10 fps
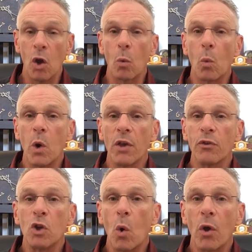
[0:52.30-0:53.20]
with
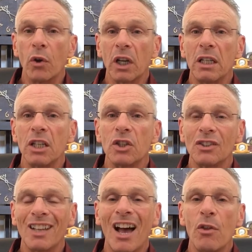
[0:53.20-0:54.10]
no other
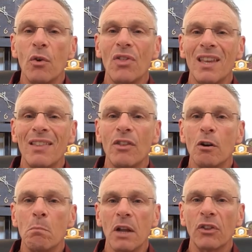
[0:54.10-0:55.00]
conditions other than their
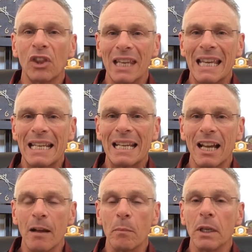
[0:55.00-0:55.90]
monthly income.